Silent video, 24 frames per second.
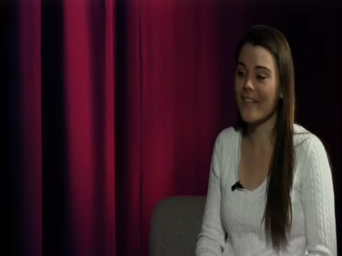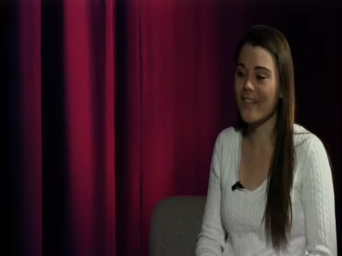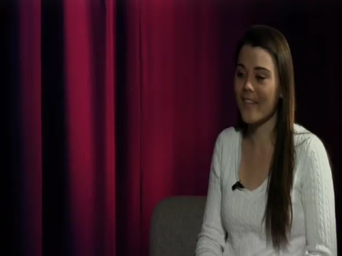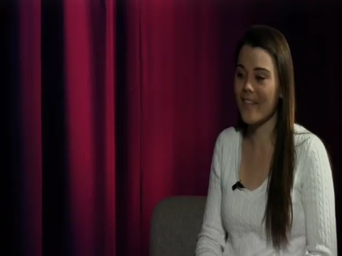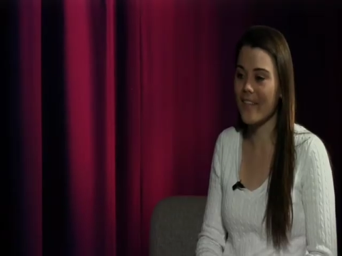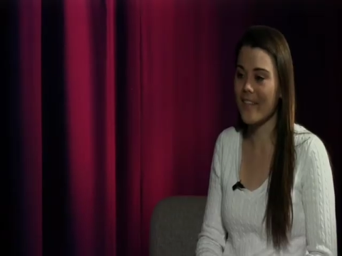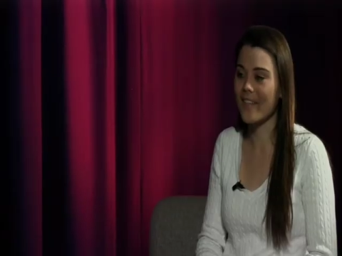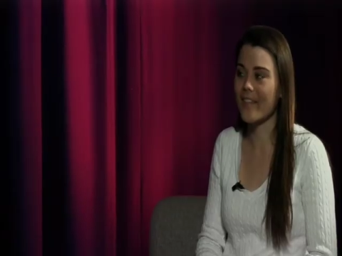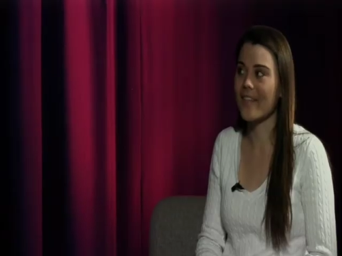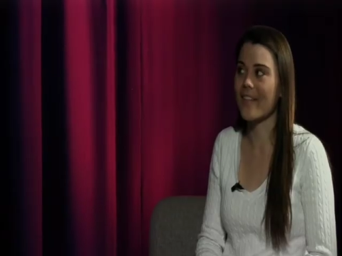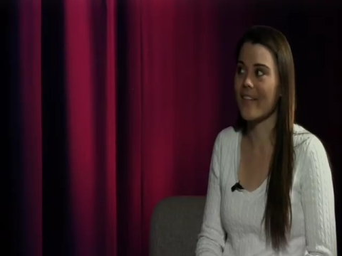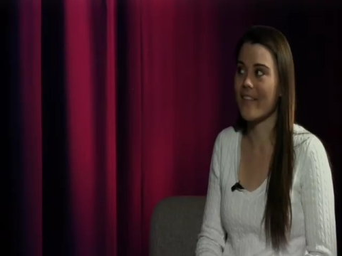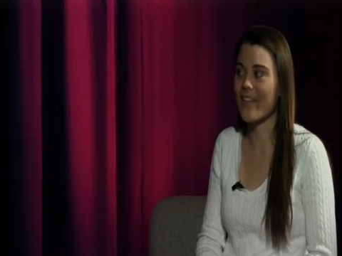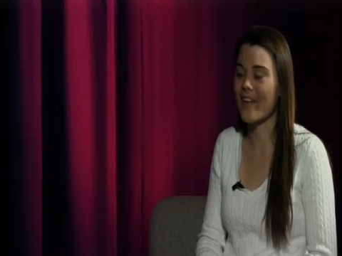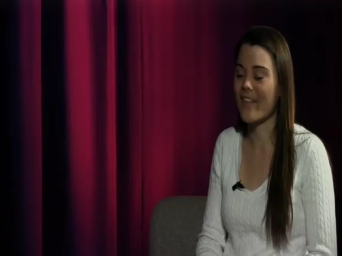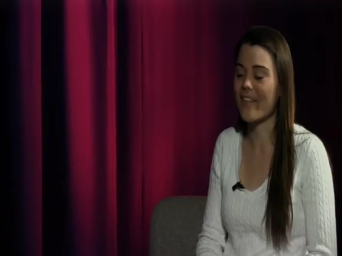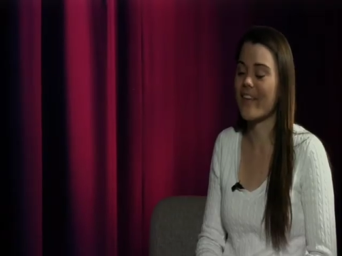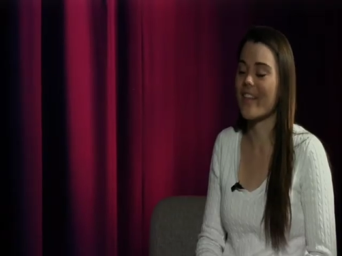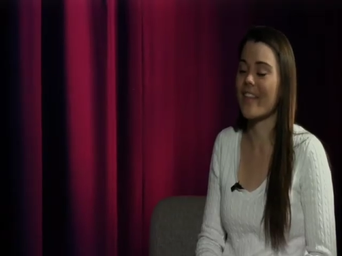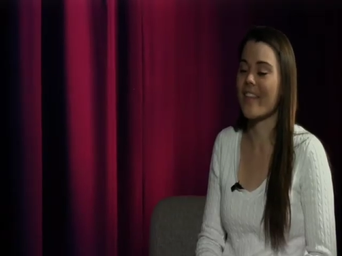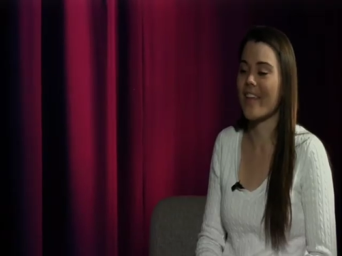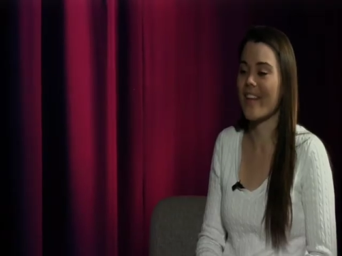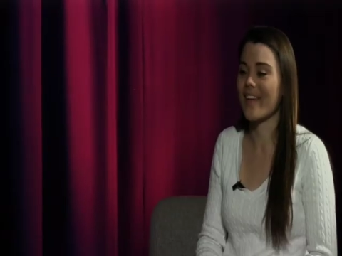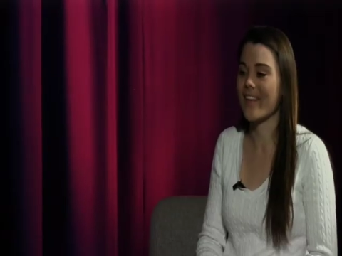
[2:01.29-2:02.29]
a little of
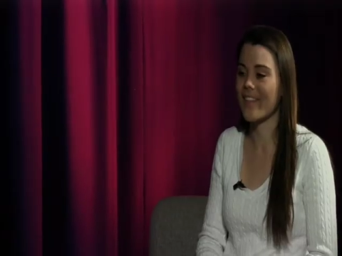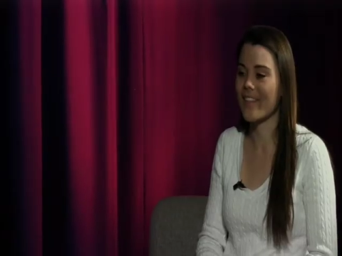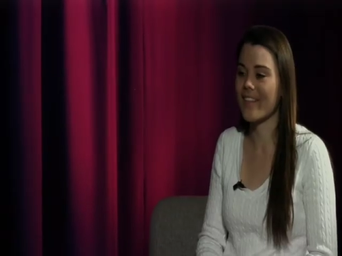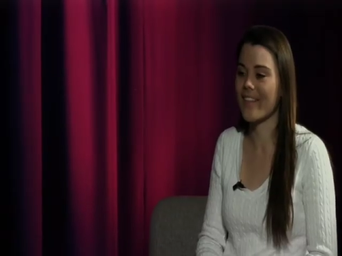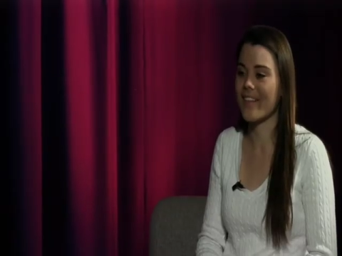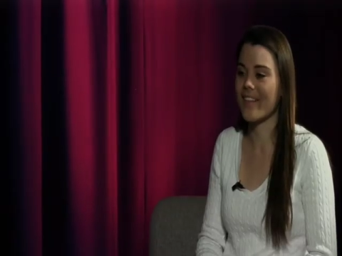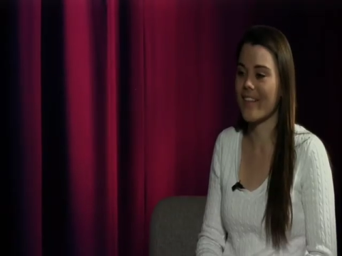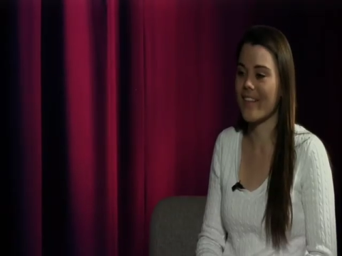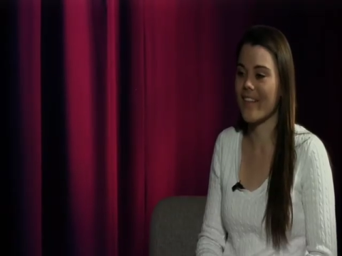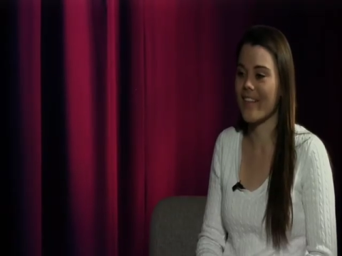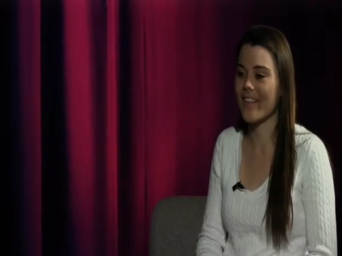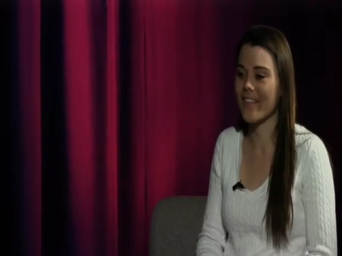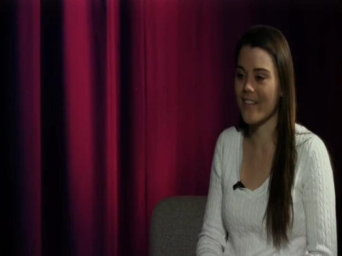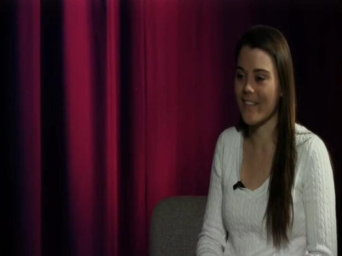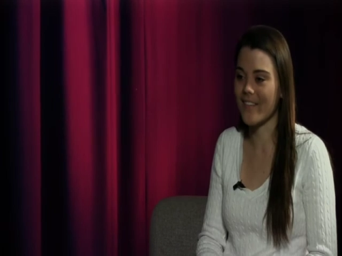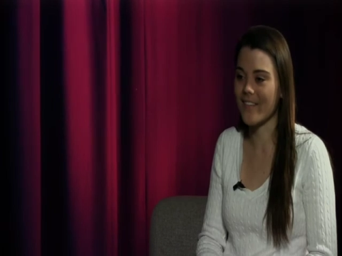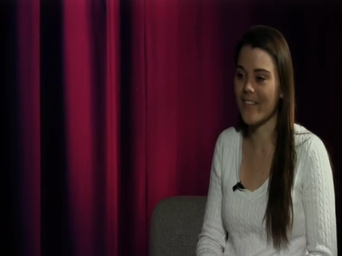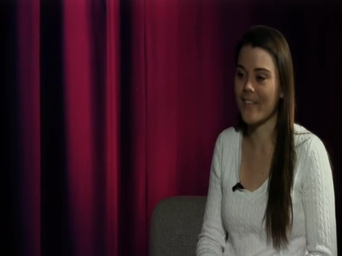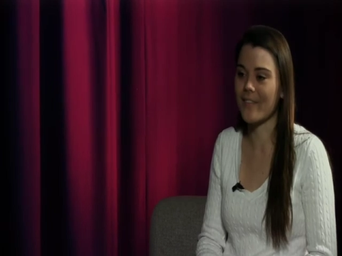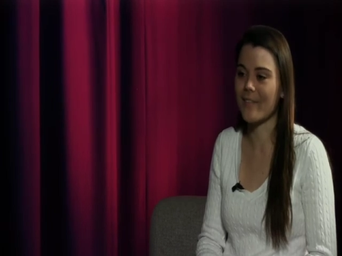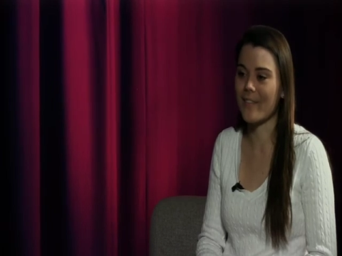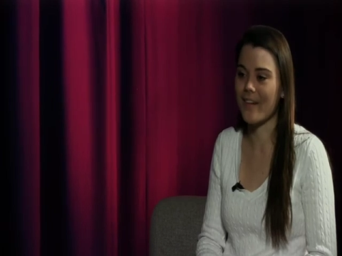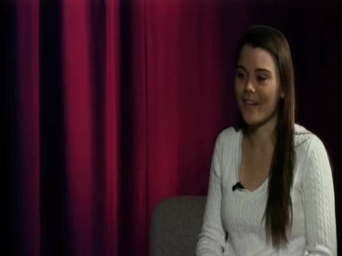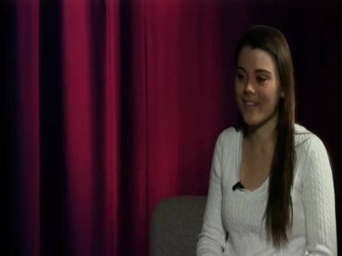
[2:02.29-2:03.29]
everything, so English
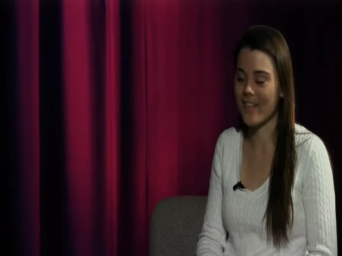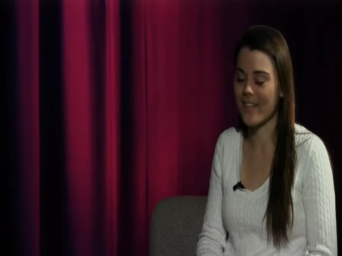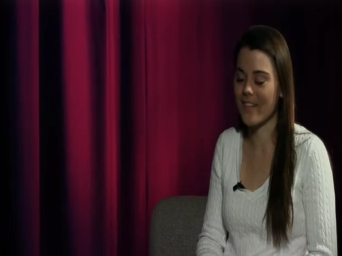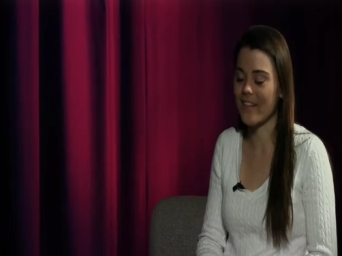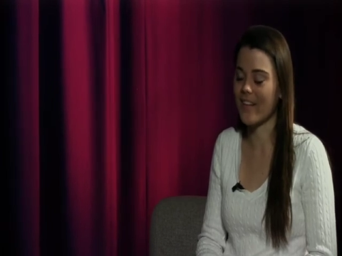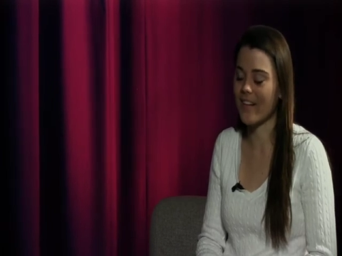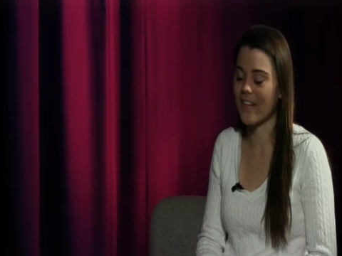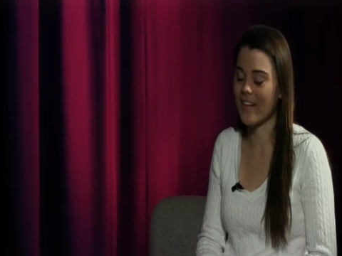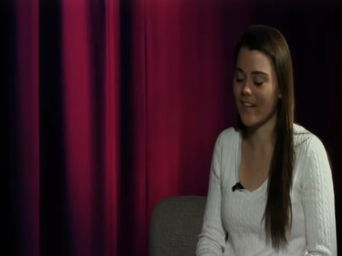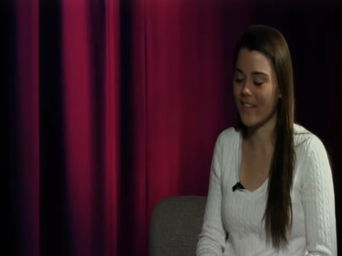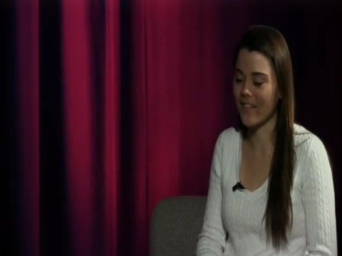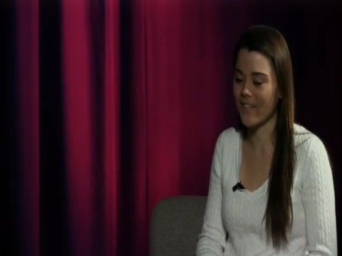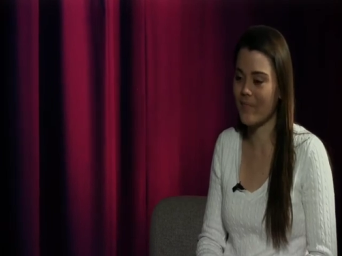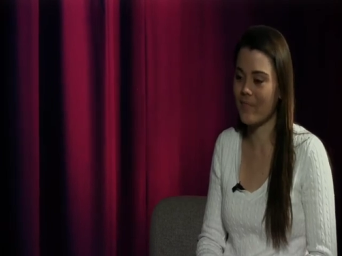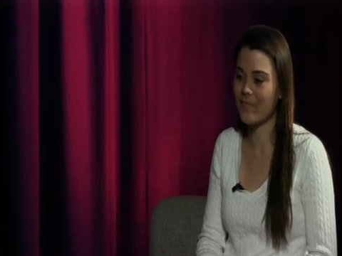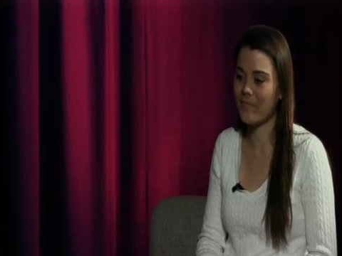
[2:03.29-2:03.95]
and Western.